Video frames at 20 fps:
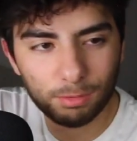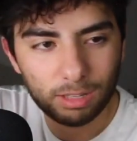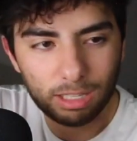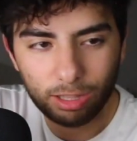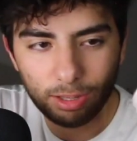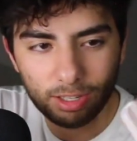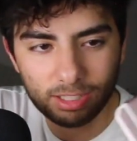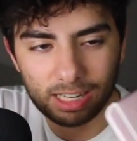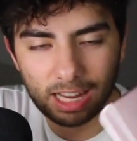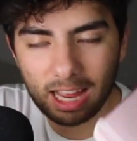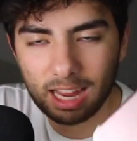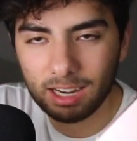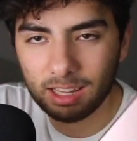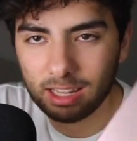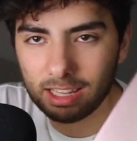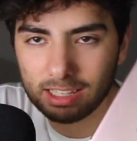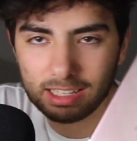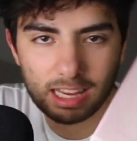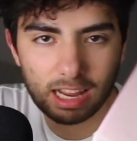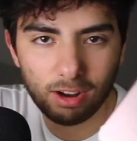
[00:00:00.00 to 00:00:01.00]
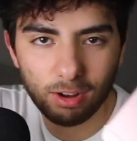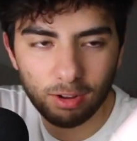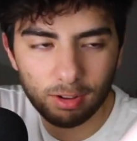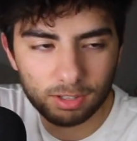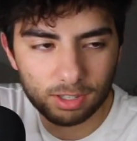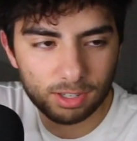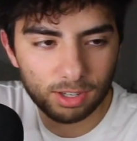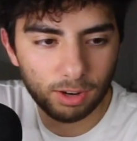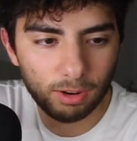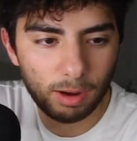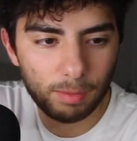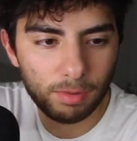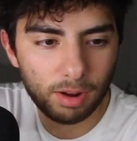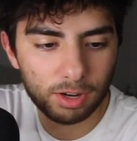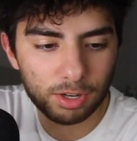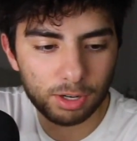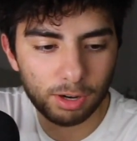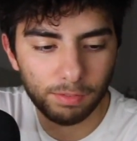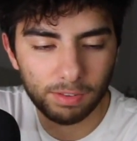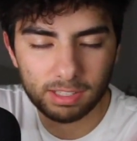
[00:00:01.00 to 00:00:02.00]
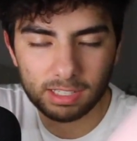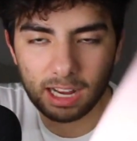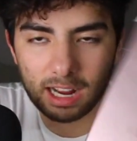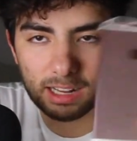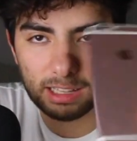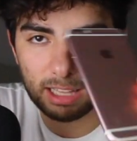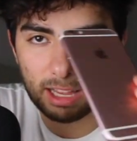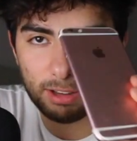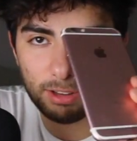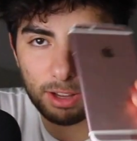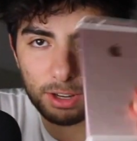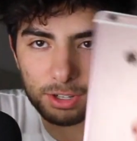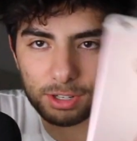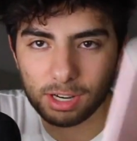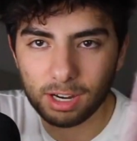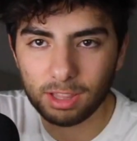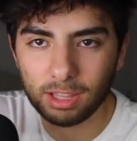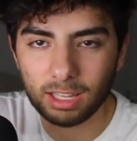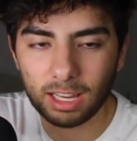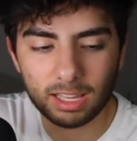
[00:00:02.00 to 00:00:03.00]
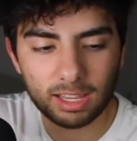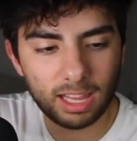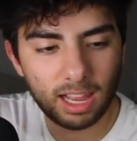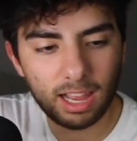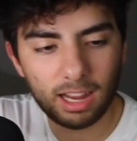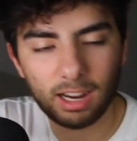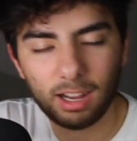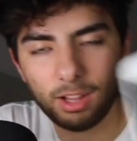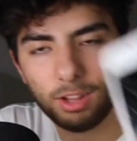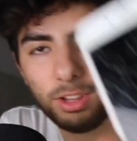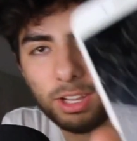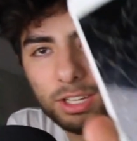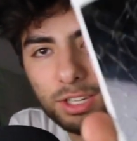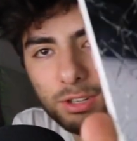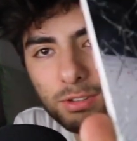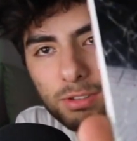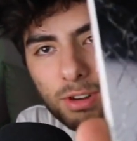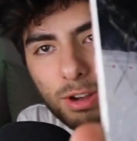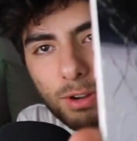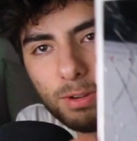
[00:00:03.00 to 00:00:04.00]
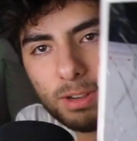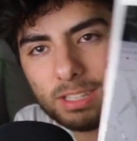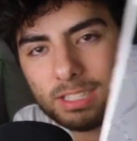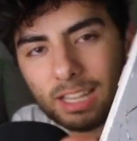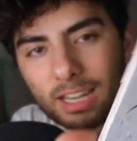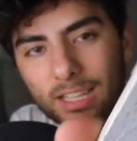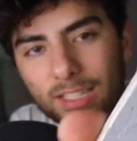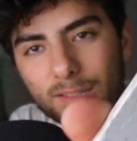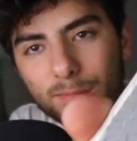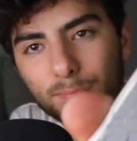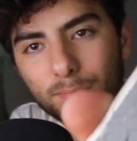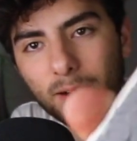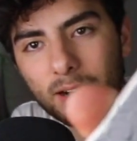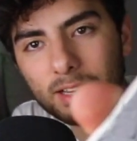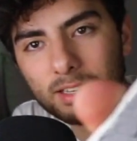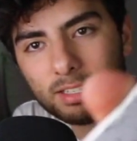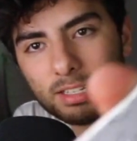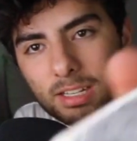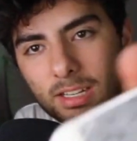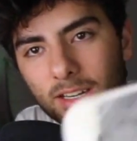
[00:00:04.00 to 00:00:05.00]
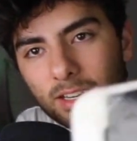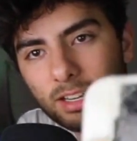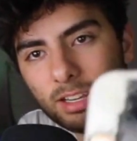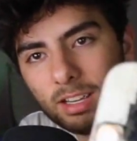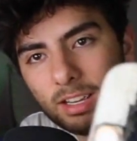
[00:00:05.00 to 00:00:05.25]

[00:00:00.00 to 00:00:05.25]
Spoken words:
looked at any of this at all, so I'm not sure if it's iCloud locked or anything like that. All I do know is that it's busted